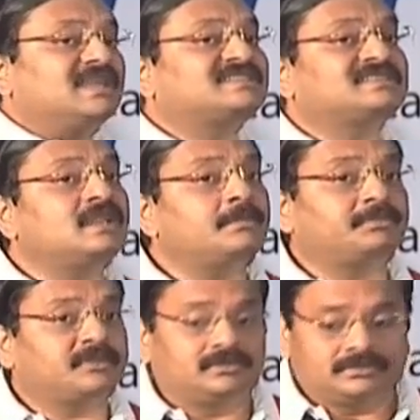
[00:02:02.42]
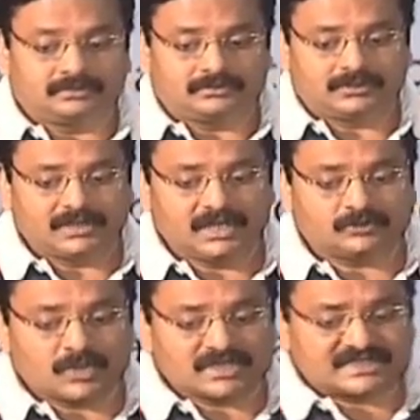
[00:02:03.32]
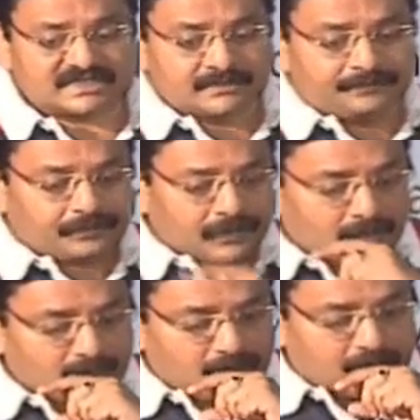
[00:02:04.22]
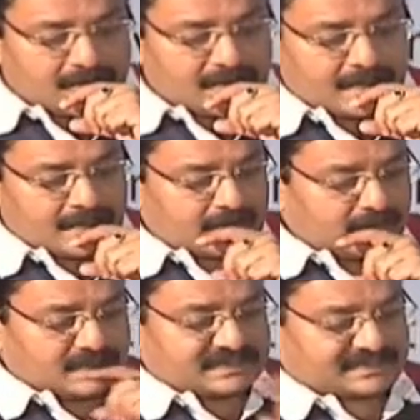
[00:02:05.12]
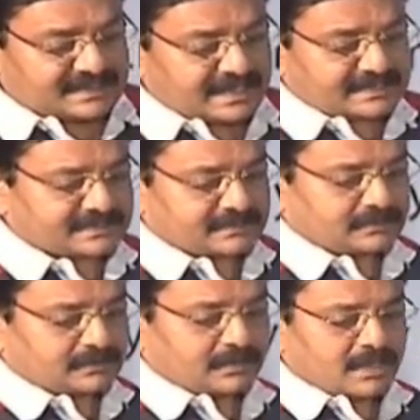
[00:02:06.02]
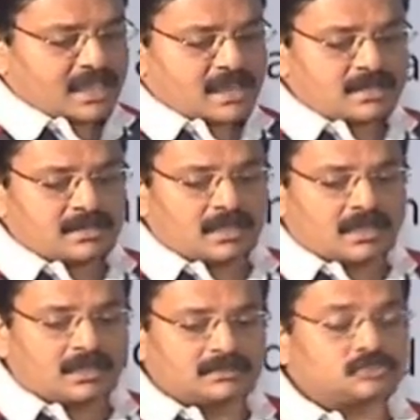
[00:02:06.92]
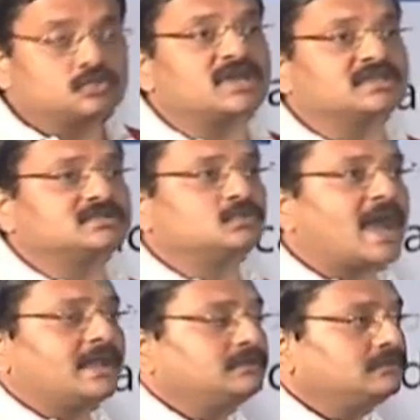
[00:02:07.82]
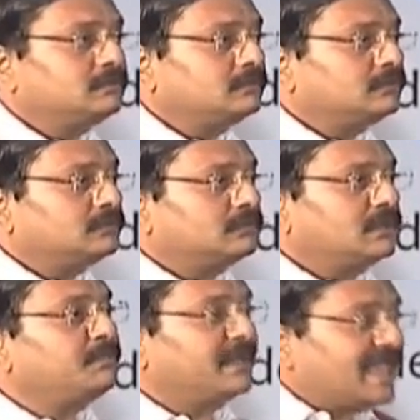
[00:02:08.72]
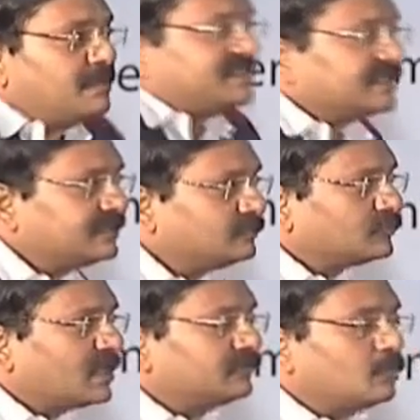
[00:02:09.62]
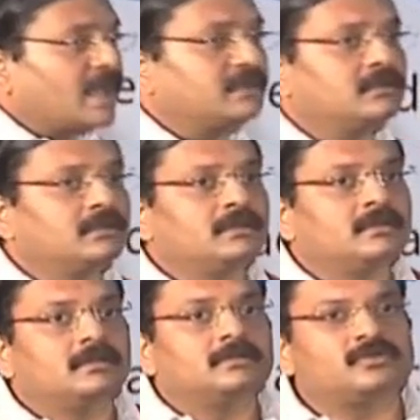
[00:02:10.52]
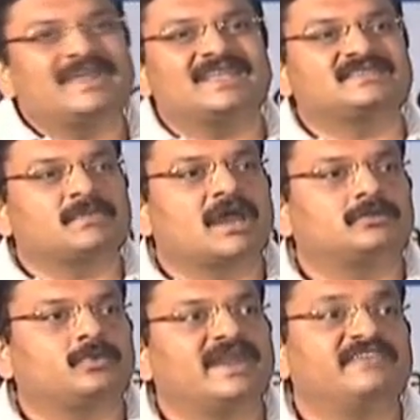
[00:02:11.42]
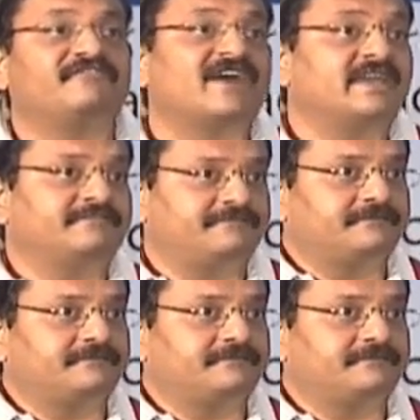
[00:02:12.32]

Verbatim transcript: It slipped. It was uh, sixth in uh, 2001. It became 6 in 2001. Today it's about 25.